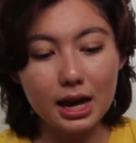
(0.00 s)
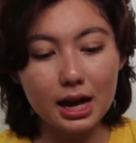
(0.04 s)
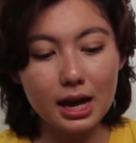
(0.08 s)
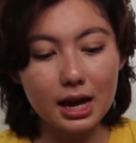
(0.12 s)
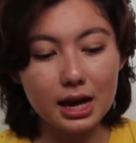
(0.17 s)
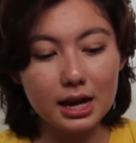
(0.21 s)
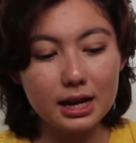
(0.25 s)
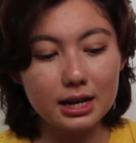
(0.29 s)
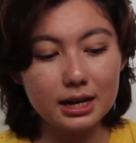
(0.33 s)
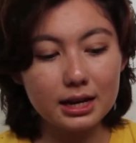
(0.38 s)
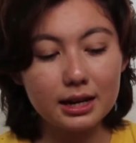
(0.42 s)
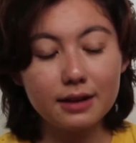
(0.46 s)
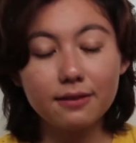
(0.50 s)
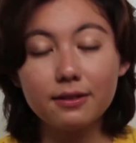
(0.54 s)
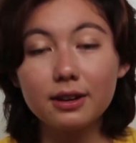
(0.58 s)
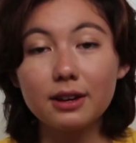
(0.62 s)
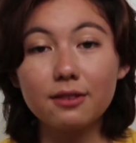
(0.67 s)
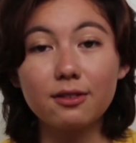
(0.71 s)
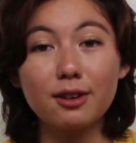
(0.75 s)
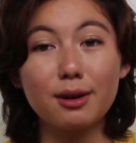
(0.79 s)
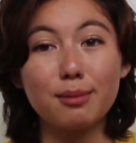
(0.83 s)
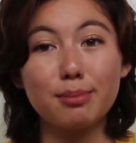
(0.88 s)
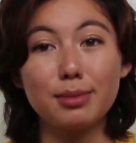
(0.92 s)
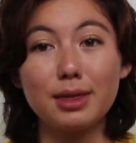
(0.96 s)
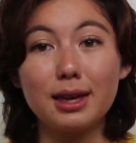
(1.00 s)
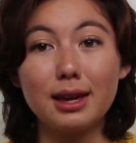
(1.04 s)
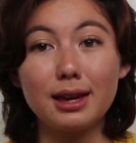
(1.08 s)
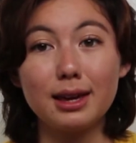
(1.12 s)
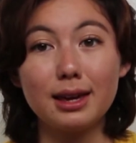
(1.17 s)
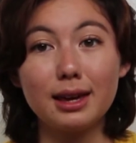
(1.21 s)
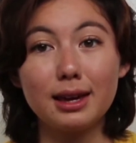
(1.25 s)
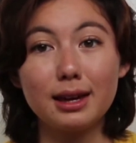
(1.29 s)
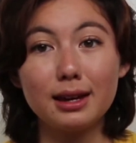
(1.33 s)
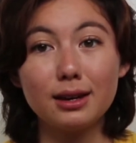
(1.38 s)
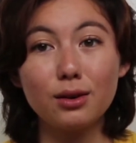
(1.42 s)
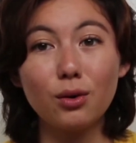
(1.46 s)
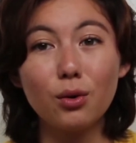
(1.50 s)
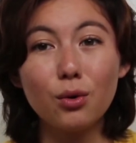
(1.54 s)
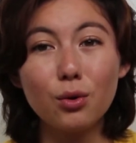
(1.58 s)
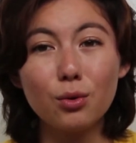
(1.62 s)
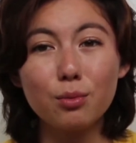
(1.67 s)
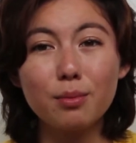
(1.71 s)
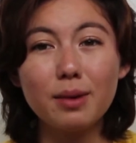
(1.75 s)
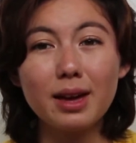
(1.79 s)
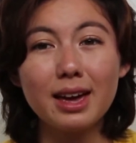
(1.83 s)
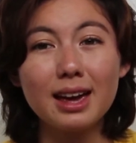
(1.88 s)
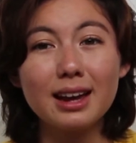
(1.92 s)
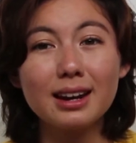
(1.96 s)
And even if I'm thinking, oh
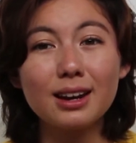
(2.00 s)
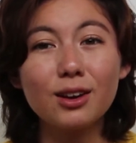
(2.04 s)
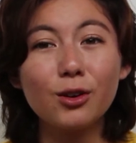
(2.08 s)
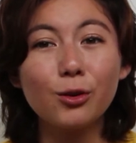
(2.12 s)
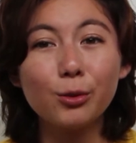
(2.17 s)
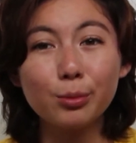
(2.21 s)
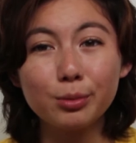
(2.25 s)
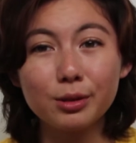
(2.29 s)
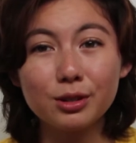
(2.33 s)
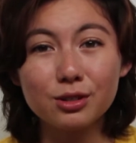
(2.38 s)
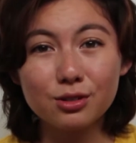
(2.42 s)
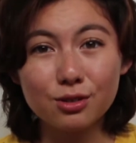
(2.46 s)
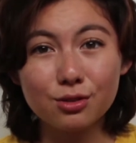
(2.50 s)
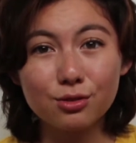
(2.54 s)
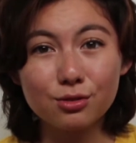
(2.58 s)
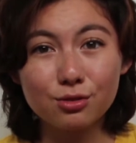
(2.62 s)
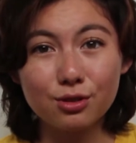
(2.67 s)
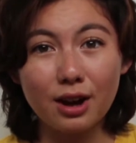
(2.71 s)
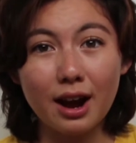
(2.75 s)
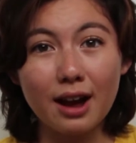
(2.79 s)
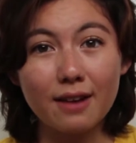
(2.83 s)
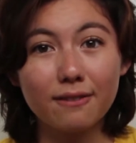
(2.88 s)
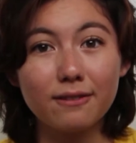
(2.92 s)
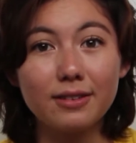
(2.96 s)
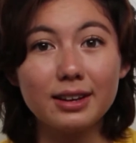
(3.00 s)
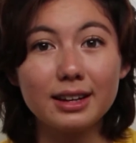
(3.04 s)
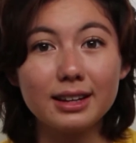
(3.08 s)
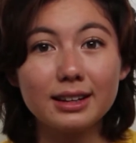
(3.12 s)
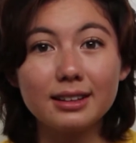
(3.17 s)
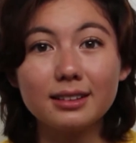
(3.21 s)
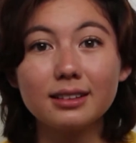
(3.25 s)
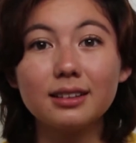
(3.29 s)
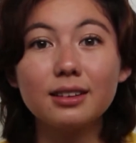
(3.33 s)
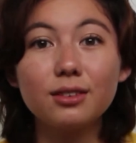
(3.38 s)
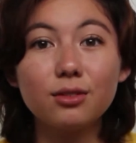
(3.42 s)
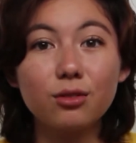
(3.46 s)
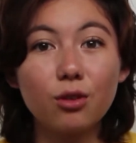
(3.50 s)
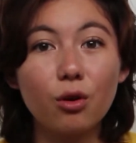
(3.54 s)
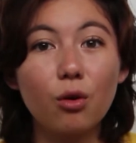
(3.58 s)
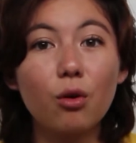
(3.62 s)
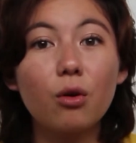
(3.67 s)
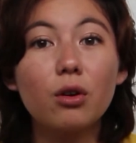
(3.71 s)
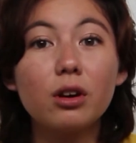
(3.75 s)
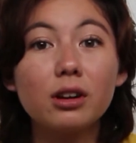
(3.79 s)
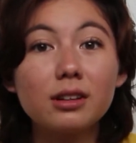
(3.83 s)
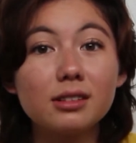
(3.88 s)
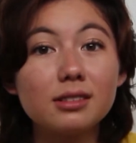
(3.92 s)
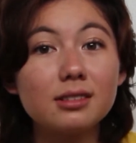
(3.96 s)
man, I hope there's no traffic, of
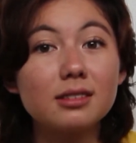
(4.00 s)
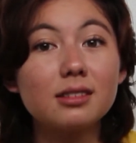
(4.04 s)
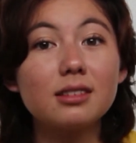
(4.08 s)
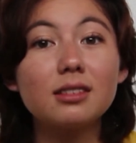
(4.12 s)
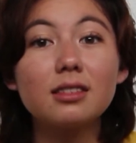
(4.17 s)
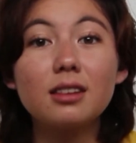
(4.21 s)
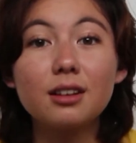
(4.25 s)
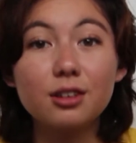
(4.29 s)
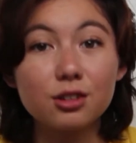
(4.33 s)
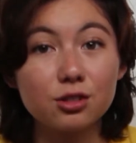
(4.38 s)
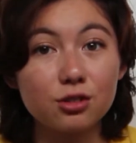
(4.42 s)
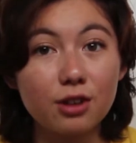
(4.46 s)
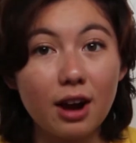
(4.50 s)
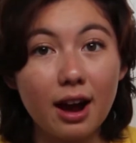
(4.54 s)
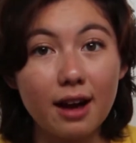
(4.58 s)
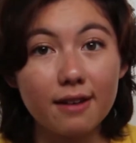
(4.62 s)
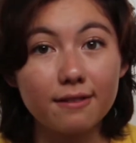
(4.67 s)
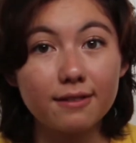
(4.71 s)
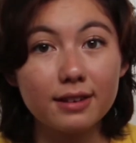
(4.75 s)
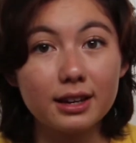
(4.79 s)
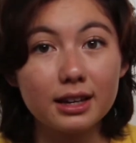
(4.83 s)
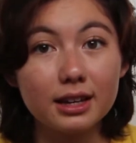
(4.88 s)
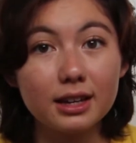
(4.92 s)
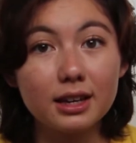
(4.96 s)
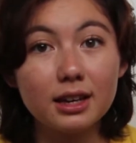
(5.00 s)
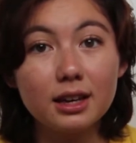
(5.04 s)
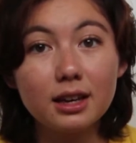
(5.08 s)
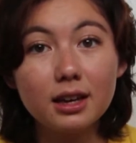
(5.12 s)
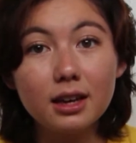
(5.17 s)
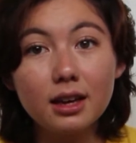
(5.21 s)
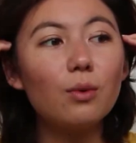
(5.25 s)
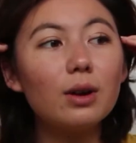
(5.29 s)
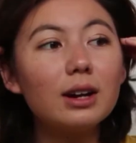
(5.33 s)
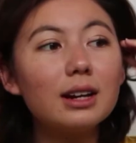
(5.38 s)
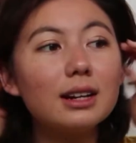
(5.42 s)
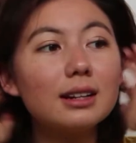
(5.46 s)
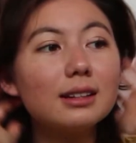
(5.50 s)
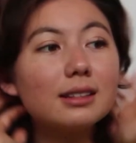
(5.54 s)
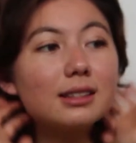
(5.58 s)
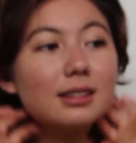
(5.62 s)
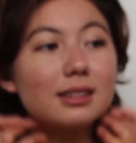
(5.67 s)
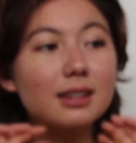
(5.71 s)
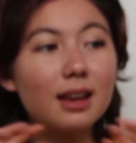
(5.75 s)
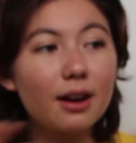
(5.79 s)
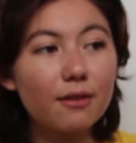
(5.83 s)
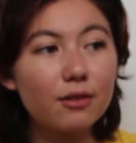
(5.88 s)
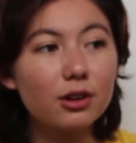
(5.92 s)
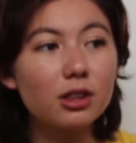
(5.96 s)
course there's traffic. When I
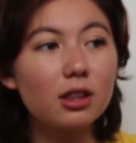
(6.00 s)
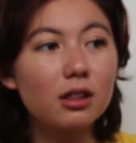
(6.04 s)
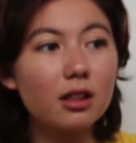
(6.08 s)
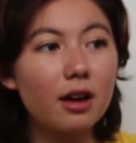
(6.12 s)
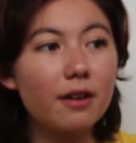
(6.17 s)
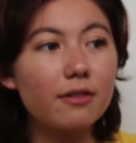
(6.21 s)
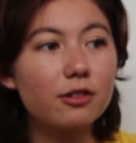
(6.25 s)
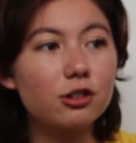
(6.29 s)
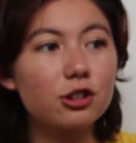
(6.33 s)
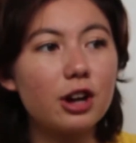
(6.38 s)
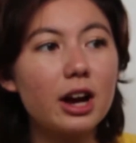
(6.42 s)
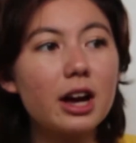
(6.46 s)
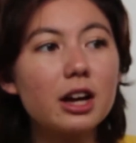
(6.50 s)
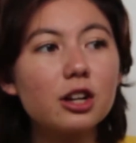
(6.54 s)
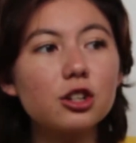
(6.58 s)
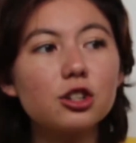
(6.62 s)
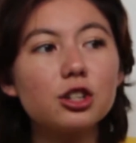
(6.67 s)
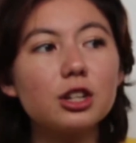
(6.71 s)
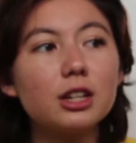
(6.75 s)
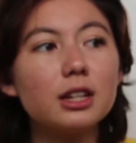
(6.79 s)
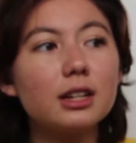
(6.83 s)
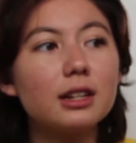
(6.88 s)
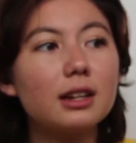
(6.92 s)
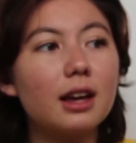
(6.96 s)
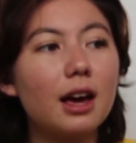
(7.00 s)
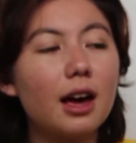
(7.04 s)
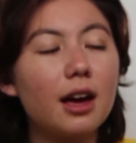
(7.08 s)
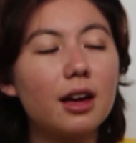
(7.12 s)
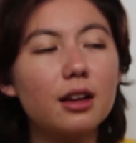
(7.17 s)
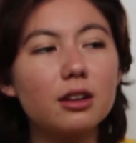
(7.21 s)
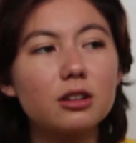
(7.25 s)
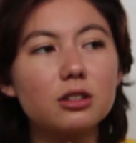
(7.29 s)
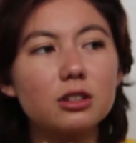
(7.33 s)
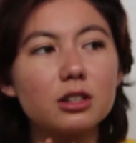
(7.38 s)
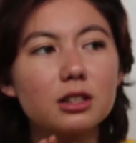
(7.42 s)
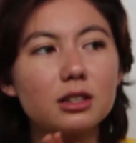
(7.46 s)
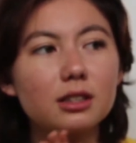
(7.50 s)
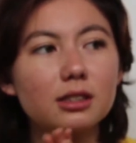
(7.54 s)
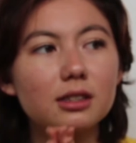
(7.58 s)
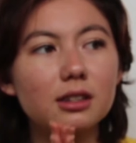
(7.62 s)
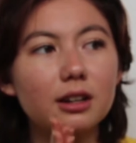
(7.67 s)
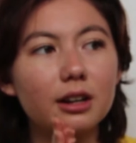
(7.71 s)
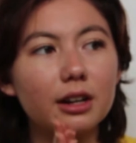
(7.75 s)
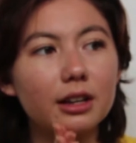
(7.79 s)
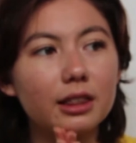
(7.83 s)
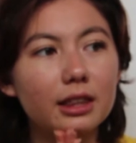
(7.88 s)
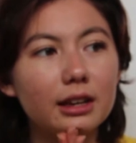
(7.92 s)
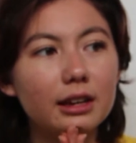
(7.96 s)
discovered the law of attraction, I just
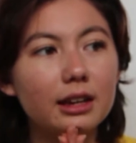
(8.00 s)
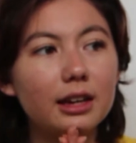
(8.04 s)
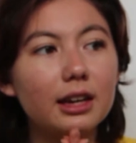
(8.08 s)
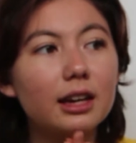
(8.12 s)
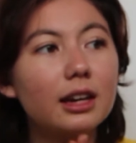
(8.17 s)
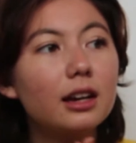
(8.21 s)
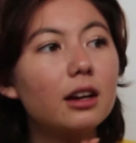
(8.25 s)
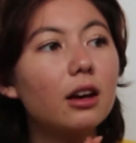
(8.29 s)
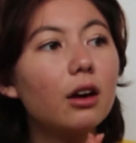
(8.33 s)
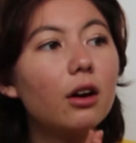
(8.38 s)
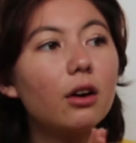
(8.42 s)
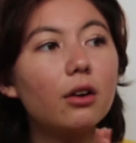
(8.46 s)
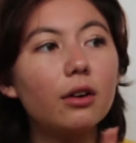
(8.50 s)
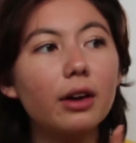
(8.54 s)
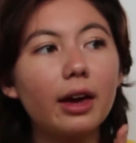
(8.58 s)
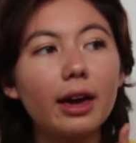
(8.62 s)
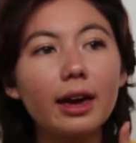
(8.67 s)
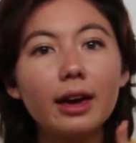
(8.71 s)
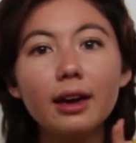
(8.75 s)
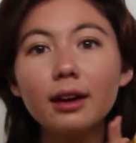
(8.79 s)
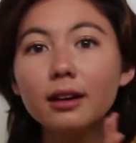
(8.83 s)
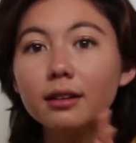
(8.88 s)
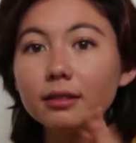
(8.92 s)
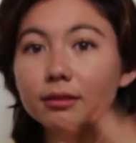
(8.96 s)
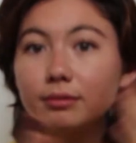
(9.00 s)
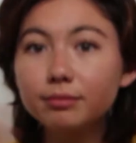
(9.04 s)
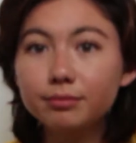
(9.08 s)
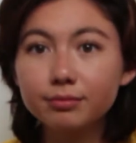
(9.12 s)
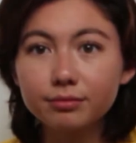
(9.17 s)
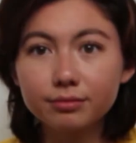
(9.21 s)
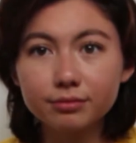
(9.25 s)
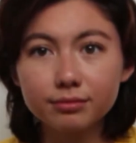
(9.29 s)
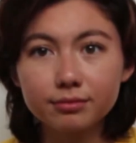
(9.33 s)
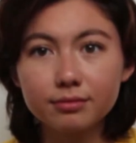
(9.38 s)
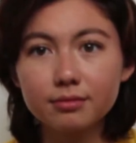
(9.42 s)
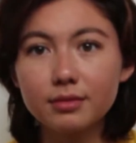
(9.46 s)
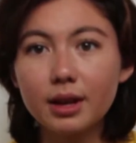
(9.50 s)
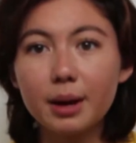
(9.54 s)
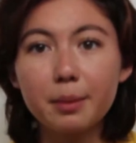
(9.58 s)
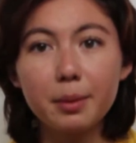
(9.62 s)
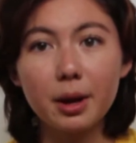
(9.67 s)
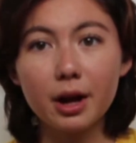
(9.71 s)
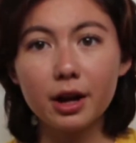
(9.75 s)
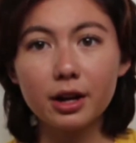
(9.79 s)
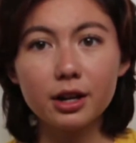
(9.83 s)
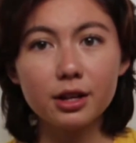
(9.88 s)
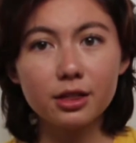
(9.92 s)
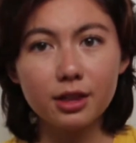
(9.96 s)
started thinking, okay, I'm
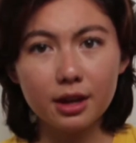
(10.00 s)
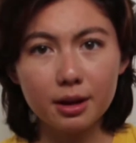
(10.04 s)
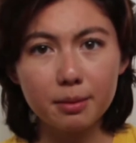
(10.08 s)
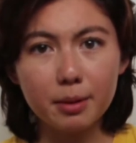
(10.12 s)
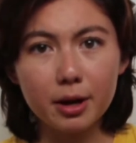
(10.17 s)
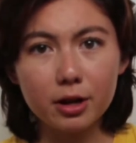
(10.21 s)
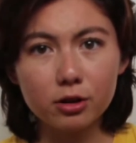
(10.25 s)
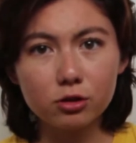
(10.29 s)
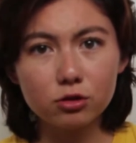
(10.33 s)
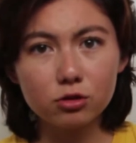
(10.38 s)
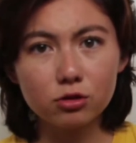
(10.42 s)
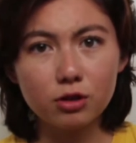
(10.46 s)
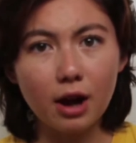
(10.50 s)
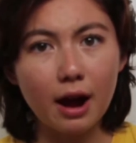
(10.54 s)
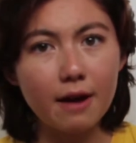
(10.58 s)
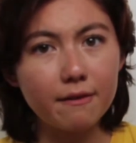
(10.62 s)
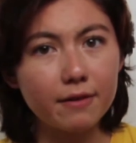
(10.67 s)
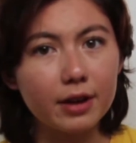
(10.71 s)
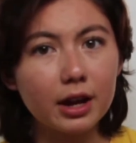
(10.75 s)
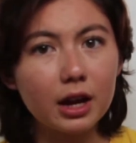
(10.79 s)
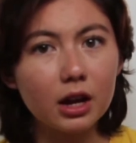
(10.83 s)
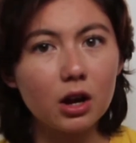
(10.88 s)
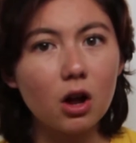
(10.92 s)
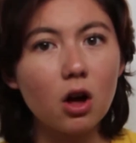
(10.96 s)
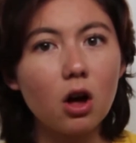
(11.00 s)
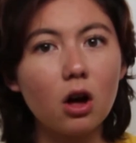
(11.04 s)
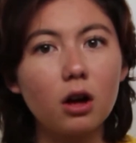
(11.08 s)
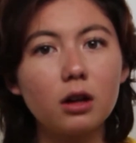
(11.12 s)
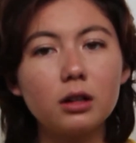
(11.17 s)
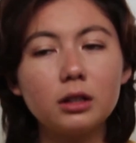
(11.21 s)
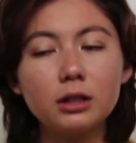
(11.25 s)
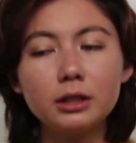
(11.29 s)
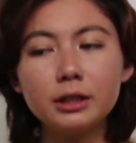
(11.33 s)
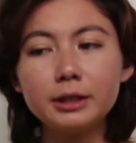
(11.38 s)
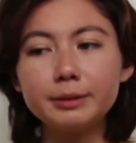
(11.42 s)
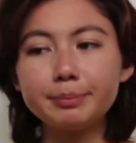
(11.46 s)
not going to think about traffic at all.